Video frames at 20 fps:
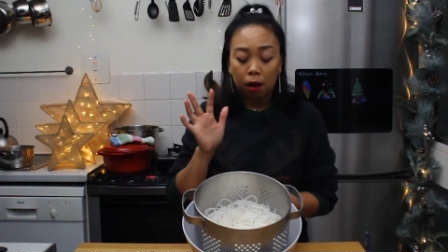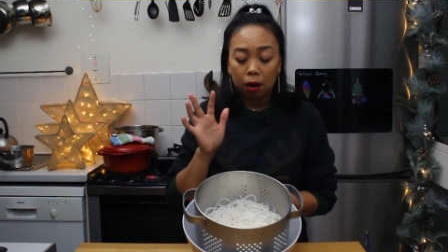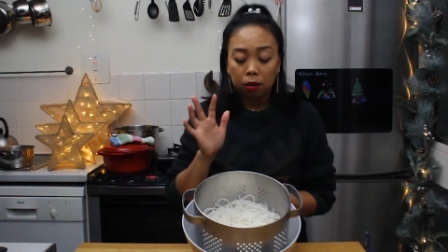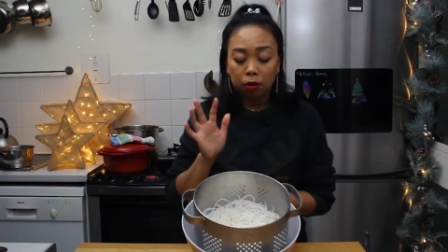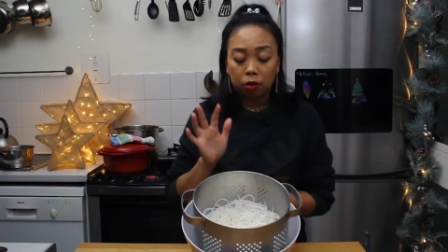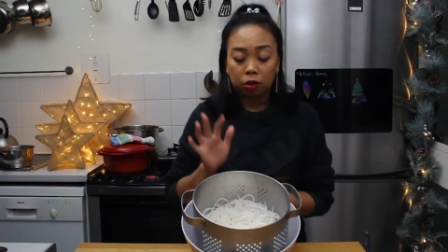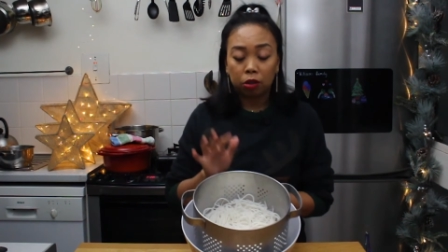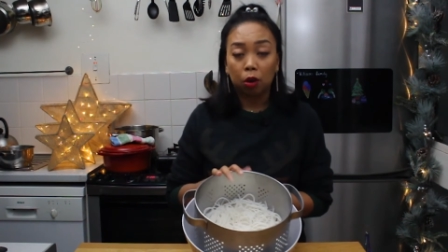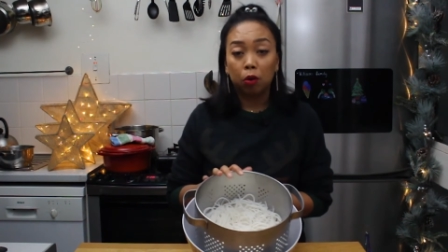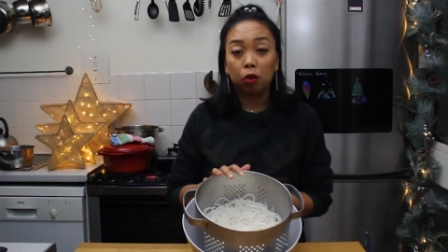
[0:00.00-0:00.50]

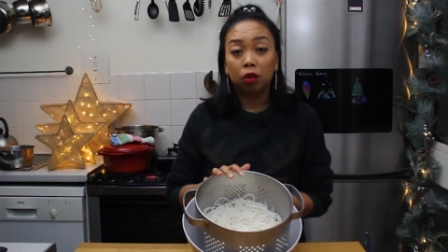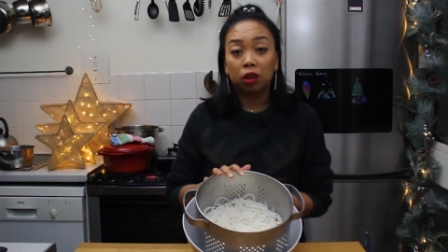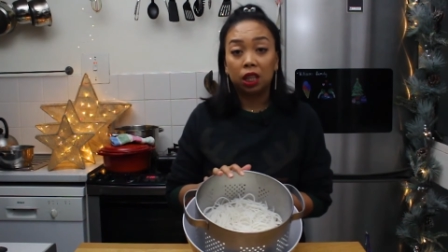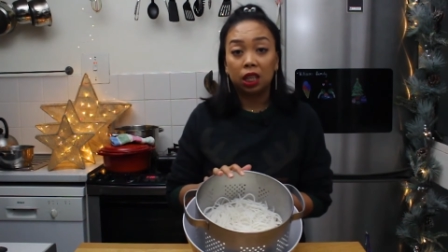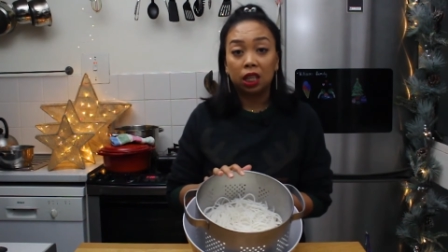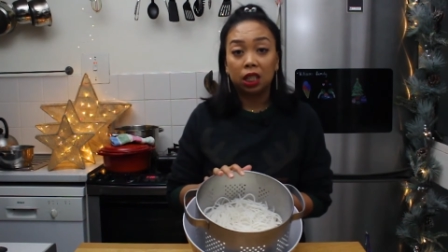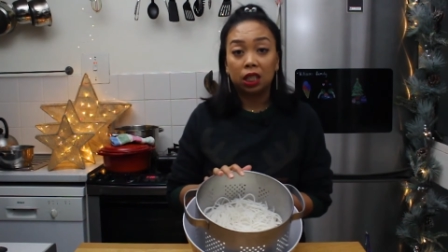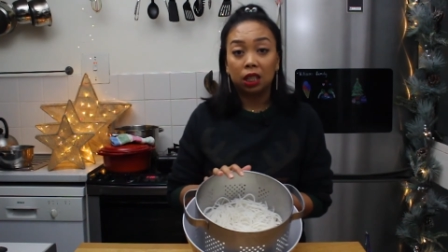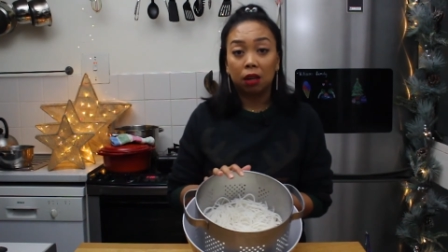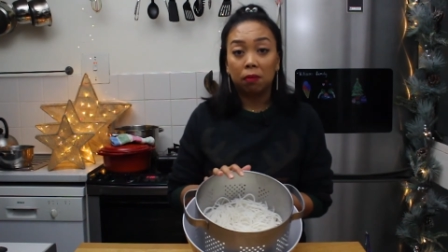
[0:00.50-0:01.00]
soak
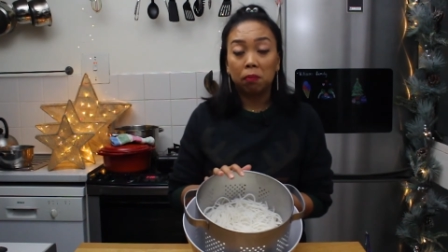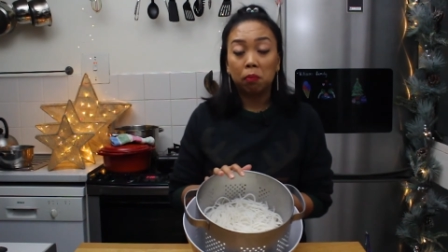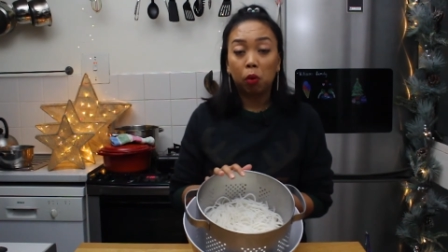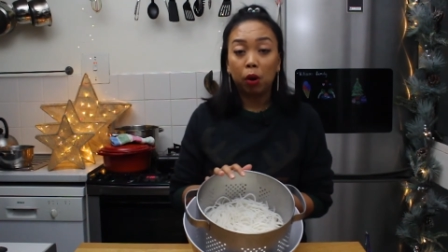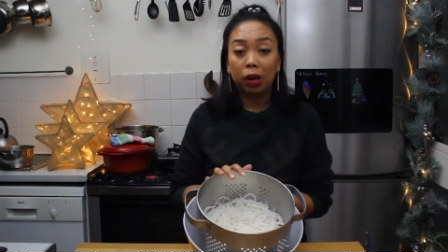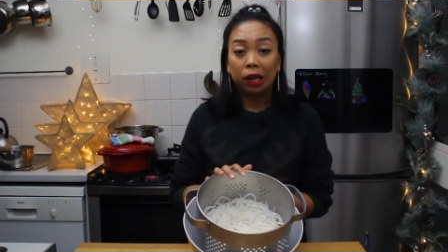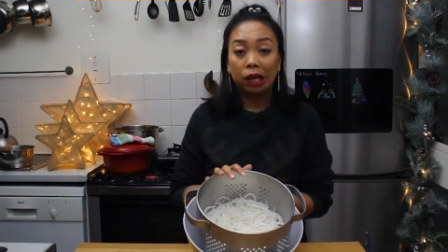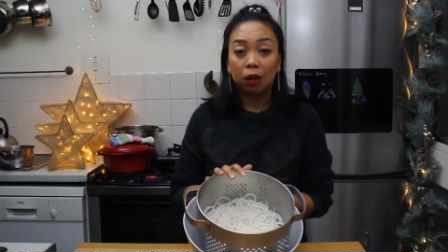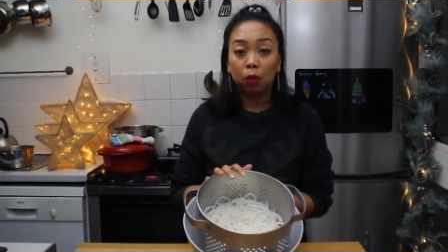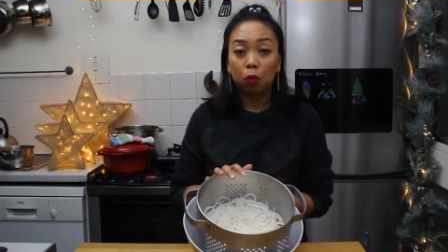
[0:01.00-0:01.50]
this in
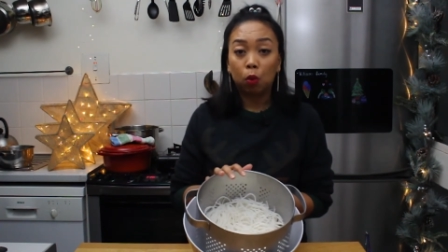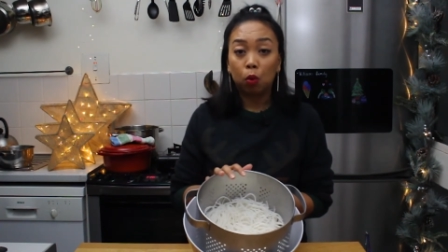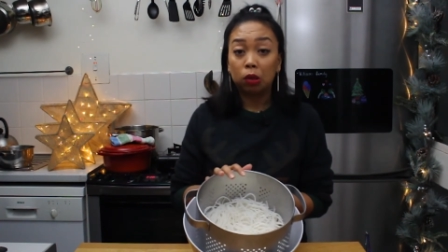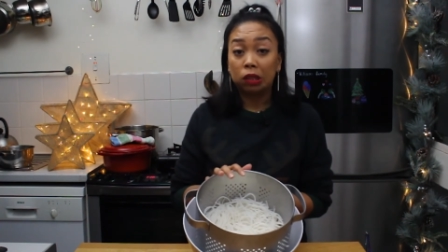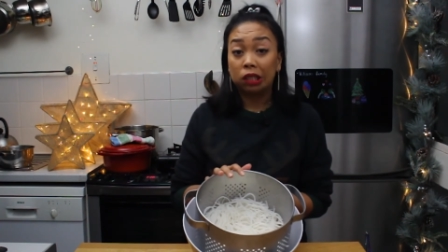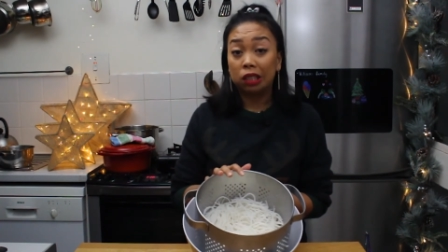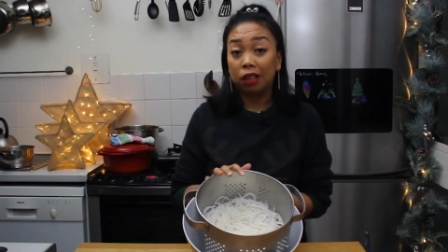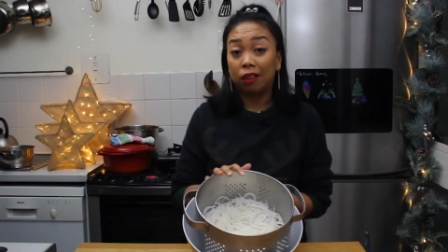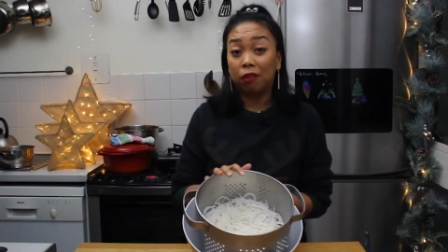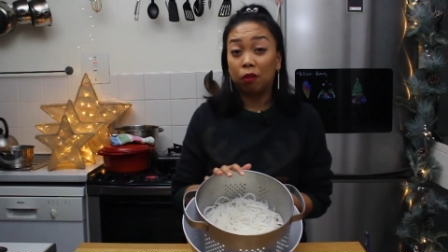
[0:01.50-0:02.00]
boiling
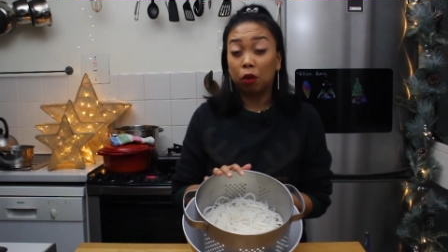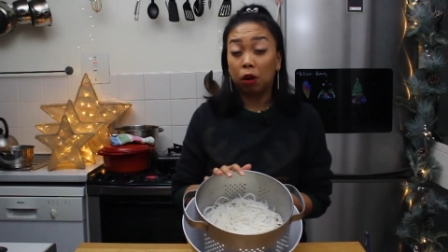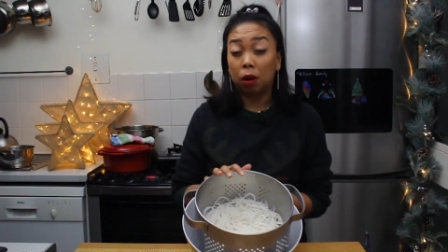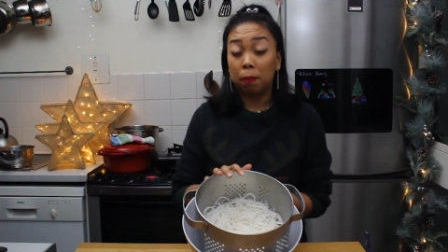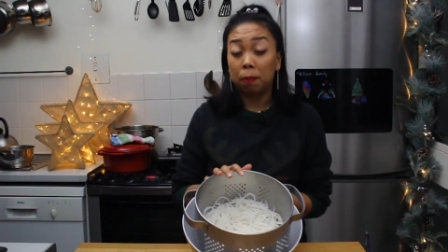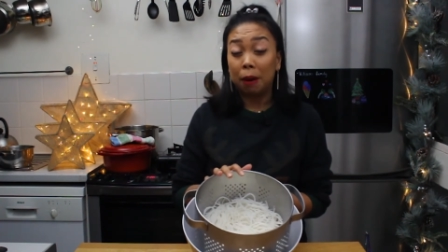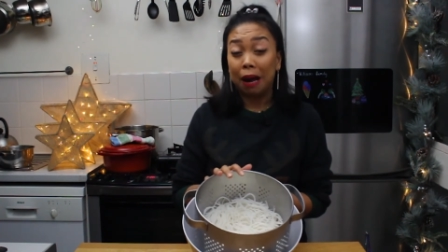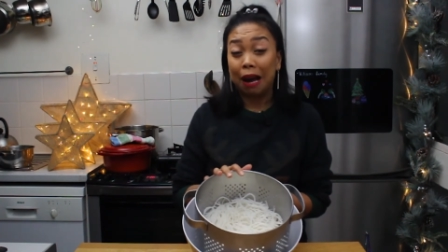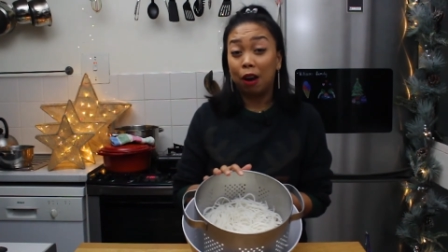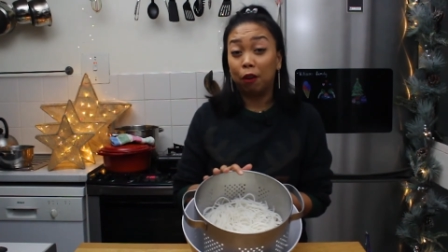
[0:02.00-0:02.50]
water for
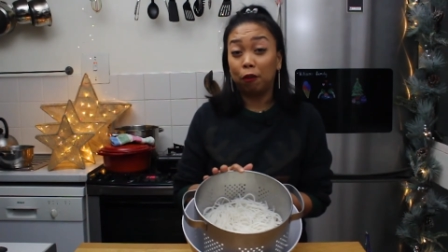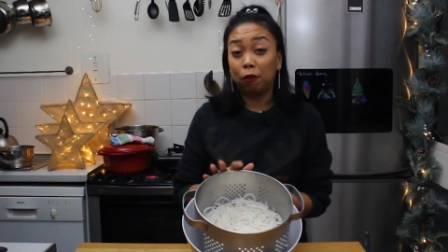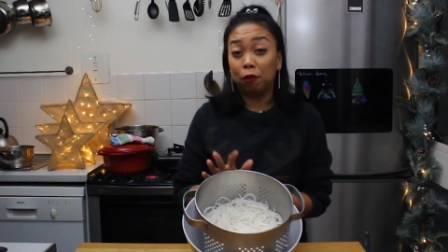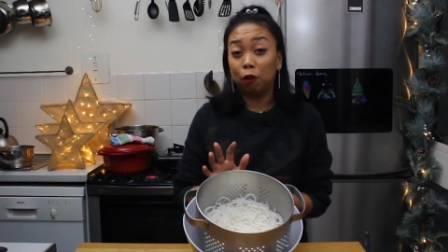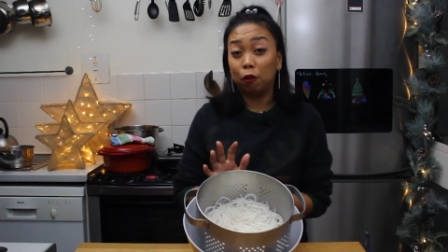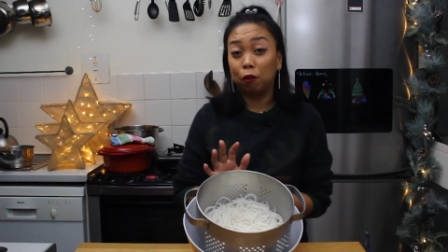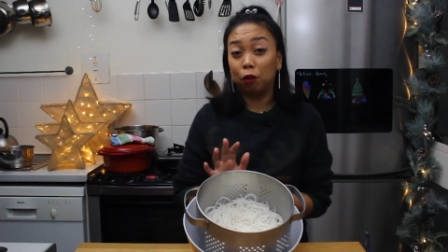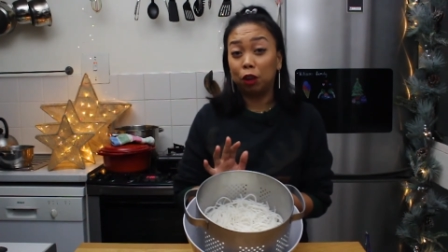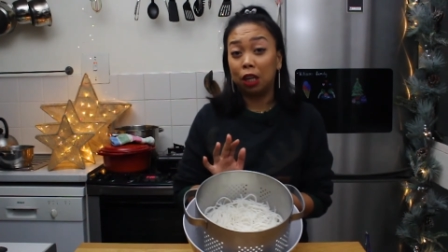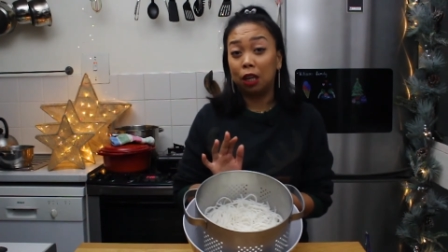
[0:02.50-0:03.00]
about
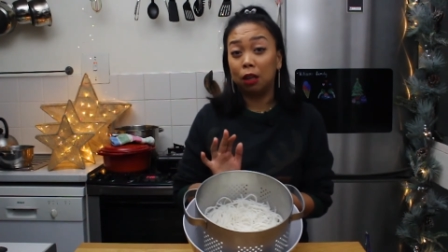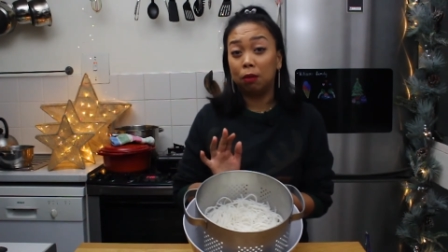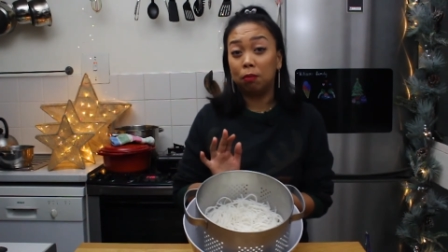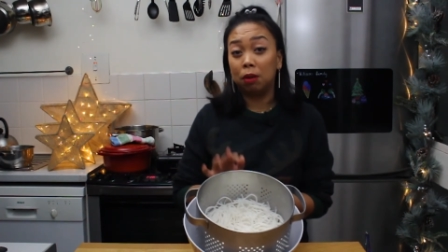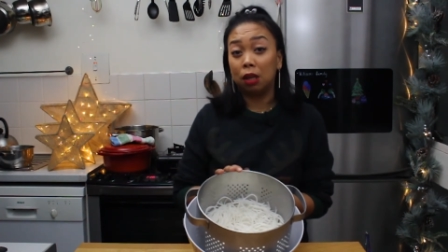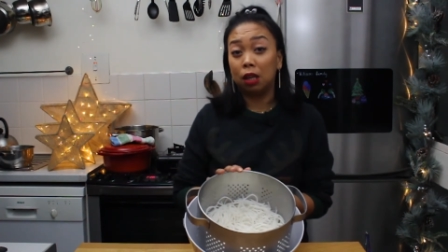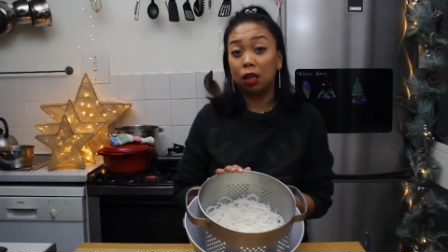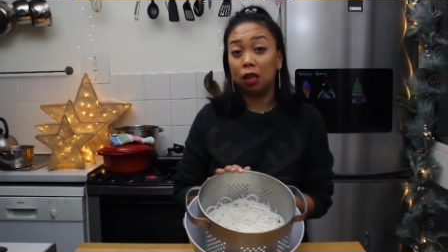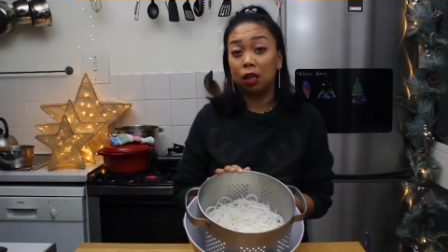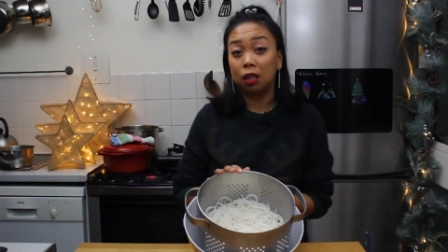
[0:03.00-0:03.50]
15
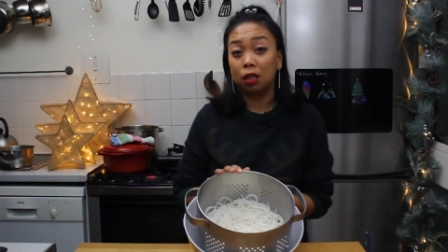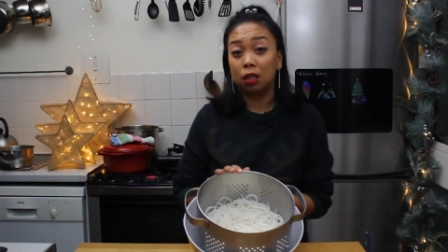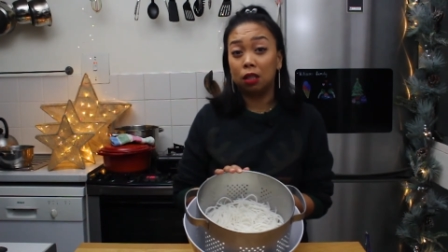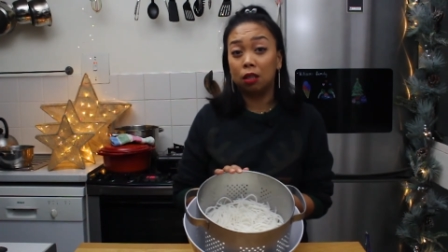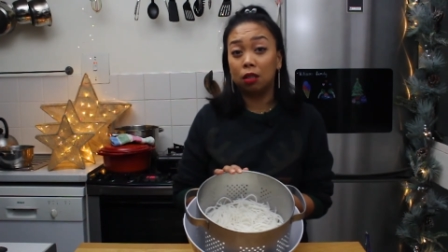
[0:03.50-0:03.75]
minutes